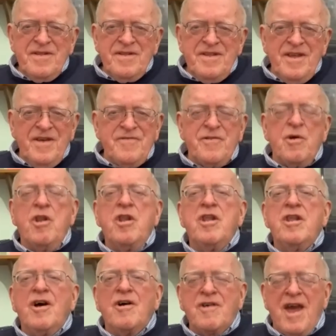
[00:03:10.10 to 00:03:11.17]

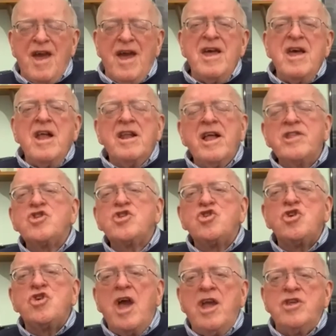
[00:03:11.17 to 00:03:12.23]
Okay, let's
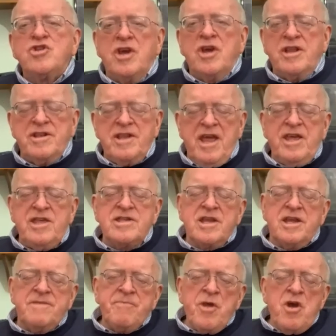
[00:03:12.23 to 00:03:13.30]
change it,
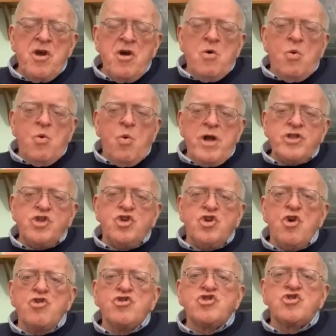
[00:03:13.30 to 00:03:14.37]
Easton. What's
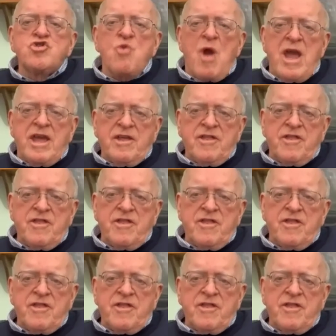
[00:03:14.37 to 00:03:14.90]
your strength?